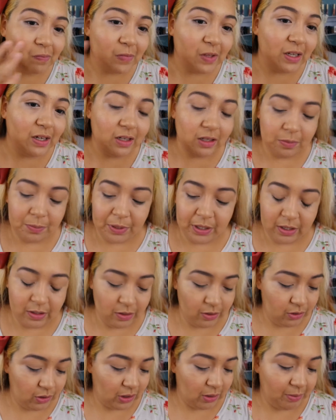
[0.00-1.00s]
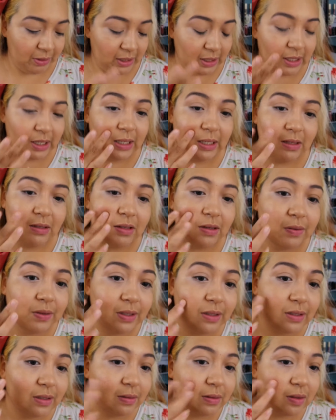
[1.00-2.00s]
And it's part of the strobing kit, so
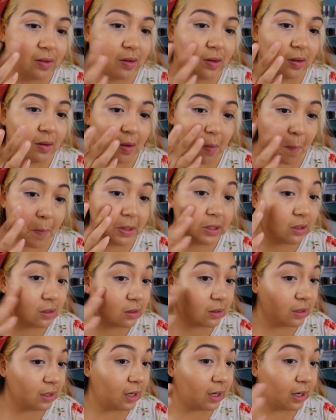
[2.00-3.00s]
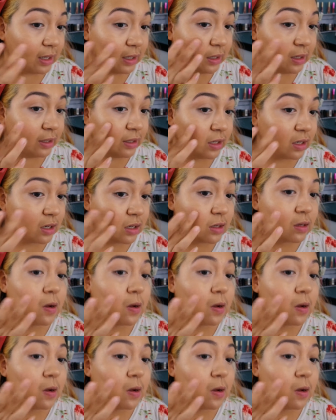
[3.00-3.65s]
it's basically a highlighter,